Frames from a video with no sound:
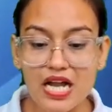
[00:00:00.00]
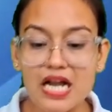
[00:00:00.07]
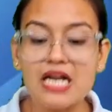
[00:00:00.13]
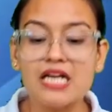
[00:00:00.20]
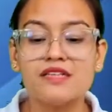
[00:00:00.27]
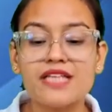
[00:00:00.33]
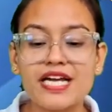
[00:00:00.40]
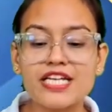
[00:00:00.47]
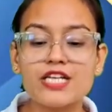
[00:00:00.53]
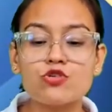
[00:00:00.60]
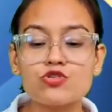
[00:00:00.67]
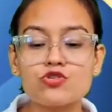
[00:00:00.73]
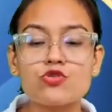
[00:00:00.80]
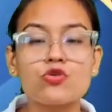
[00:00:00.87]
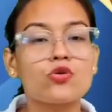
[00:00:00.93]
they used
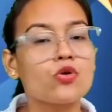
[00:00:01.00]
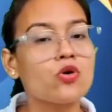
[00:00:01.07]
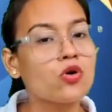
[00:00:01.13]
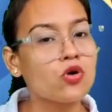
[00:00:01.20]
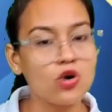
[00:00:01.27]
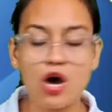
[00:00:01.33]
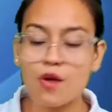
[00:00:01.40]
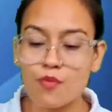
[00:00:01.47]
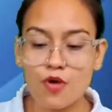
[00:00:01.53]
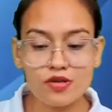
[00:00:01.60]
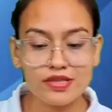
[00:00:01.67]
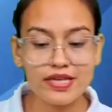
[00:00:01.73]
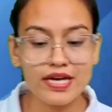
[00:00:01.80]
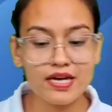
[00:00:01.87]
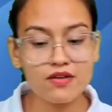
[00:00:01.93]
to grow crop on
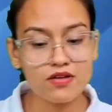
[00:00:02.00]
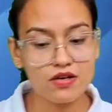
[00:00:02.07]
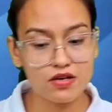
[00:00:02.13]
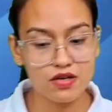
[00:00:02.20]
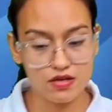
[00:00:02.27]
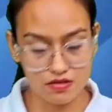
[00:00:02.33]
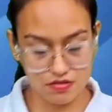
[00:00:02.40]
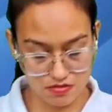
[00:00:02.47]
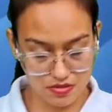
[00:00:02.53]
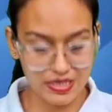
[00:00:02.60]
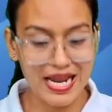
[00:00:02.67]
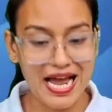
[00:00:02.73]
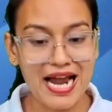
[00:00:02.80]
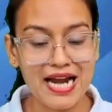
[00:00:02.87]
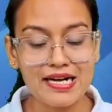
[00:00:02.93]
their
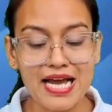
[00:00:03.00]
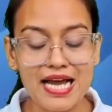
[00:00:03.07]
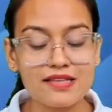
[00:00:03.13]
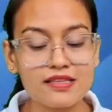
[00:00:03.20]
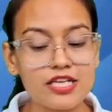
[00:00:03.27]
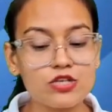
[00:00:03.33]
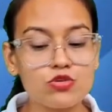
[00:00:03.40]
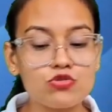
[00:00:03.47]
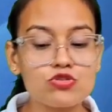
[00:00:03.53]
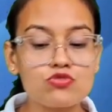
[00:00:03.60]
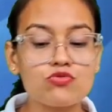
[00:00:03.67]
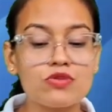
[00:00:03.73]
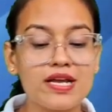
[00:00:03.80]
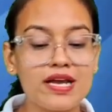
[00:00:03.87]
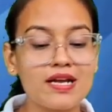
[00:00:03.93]
land, and they used to
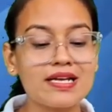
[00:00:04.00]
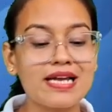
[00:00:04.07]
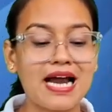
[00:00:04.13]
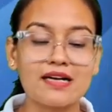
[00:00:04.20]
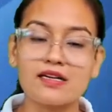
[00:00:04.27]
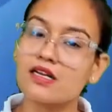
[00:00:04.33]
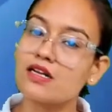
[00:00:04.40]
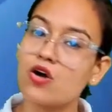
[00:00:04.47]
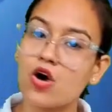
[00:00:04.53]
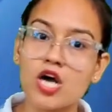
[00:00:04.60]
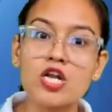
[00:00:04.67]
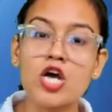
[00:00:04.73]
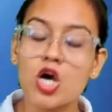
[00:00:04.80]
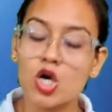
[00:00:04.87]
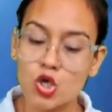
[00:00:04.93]
rear cattle or
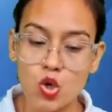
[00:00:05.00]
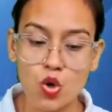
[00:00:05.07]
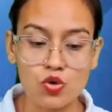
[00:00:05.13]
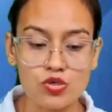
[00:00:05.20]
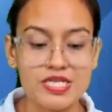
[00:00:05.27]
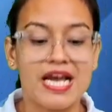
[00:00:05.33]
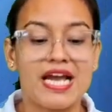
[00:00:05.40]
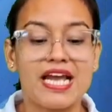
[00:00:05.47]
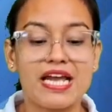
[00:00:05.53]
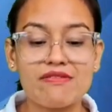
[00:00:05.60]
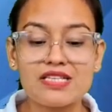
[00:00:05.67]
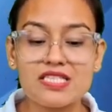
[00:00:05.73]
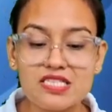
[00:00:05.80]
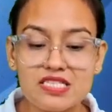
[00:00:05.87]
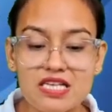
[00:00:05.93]
goats. Even
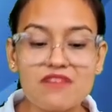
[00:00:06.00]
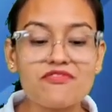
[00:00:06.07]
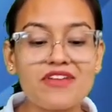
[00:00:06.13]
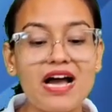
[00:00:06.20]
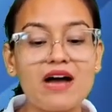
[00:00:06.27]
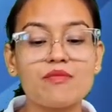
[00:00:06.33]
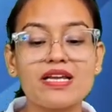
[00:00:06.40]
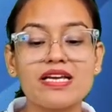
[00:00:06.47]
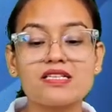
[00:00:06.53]
some family